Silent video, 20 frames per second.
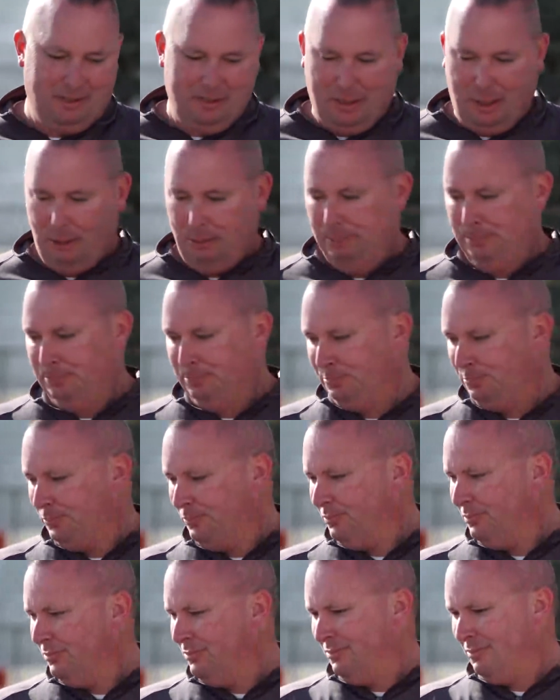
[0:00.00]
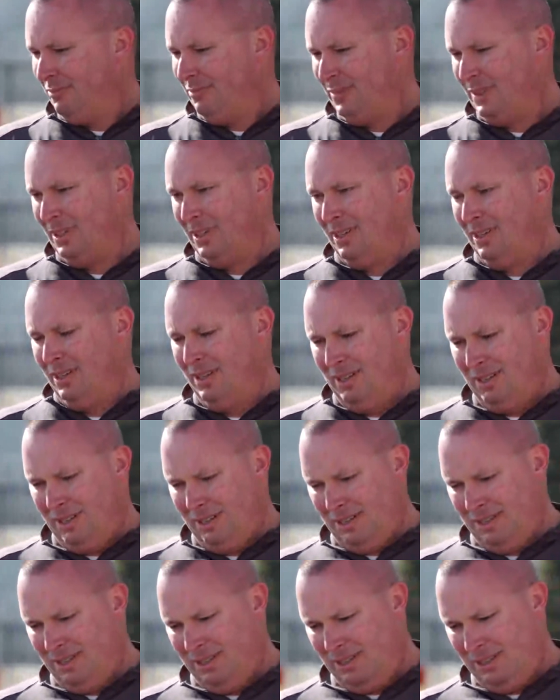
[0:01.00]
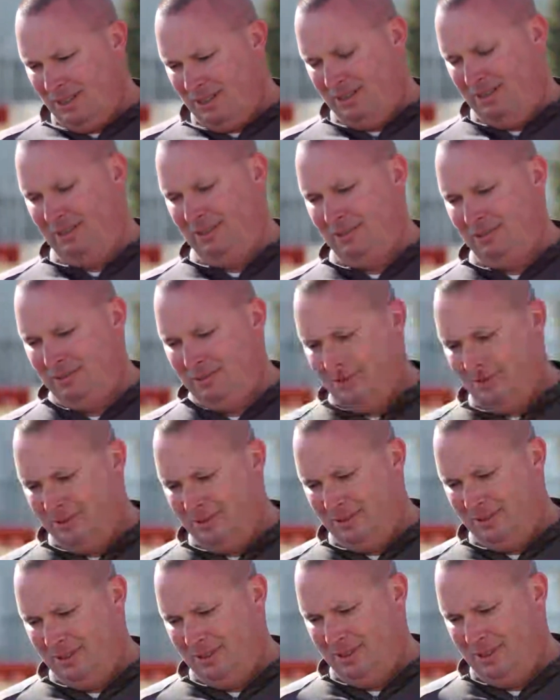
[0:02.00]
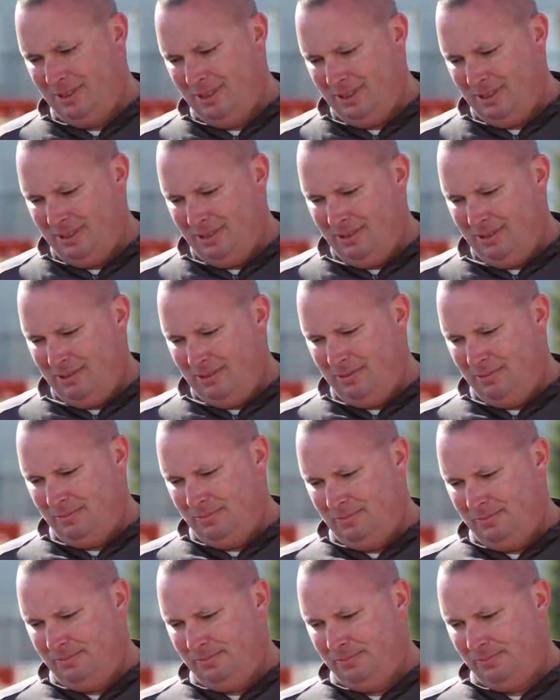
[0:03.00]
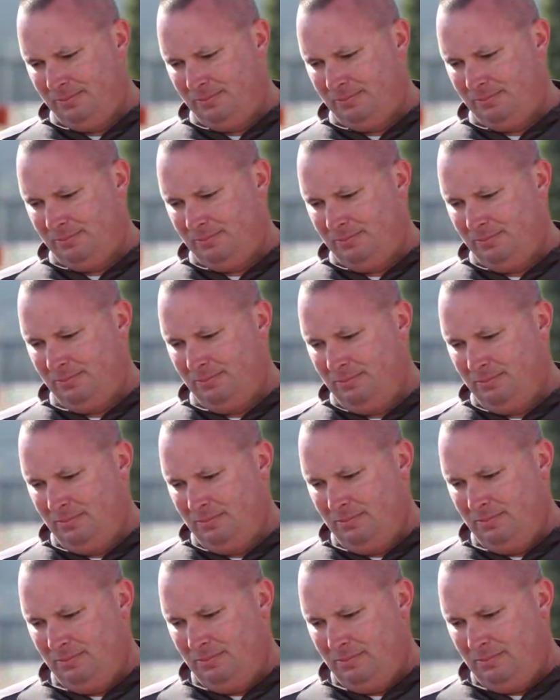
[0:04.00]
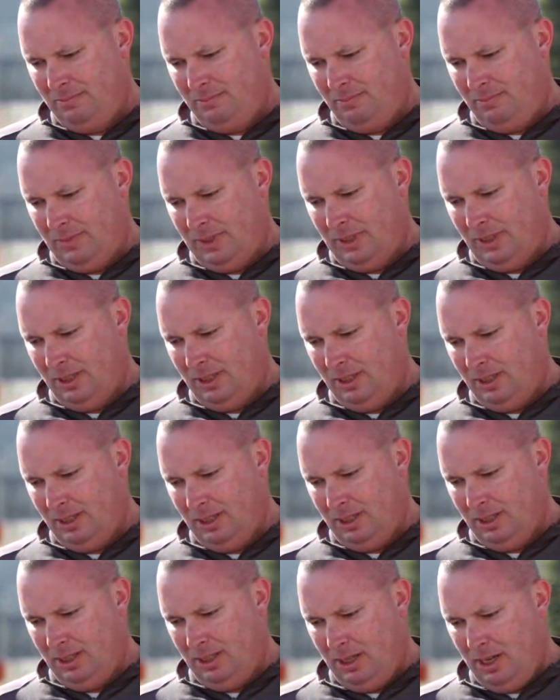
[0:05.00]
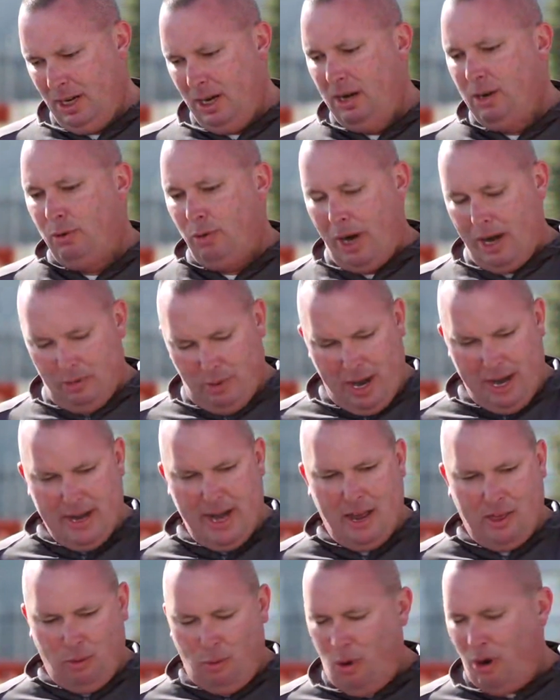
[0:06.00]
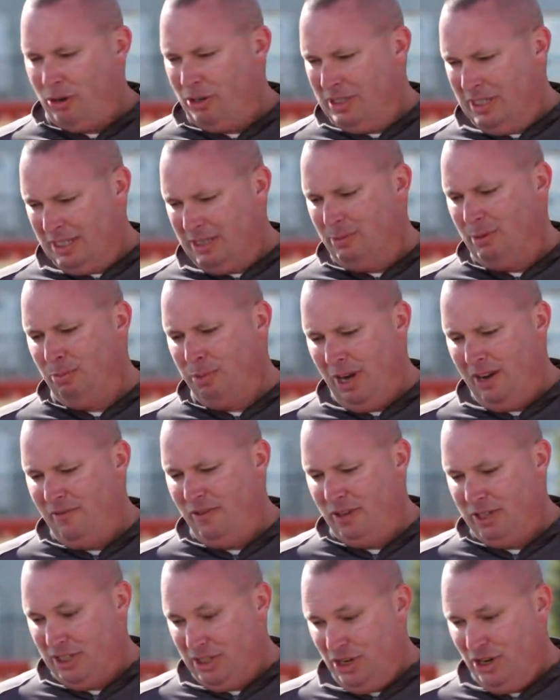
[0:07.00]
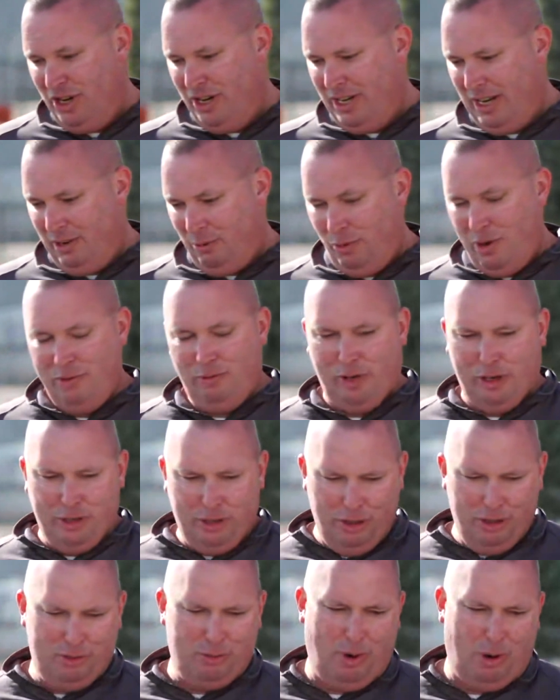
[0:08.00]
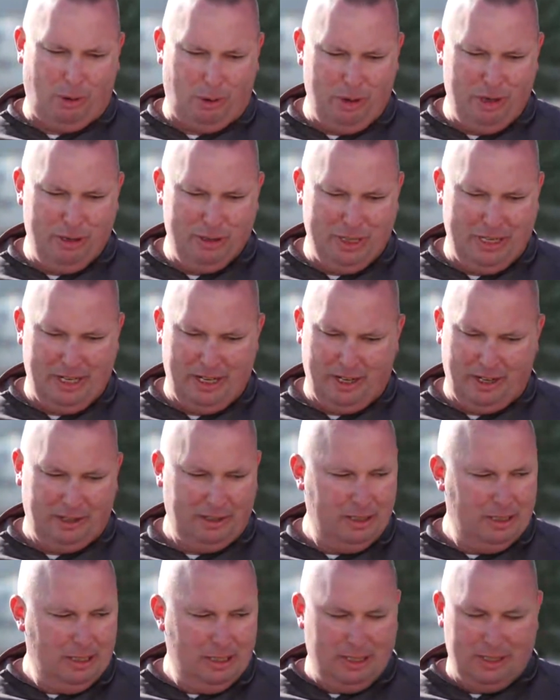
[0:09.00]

So, can residents in Plainfield expect there to be any sort of like less water pressure or? Right, right now the water system in Plainfield is good, and we've reduced what we're using here.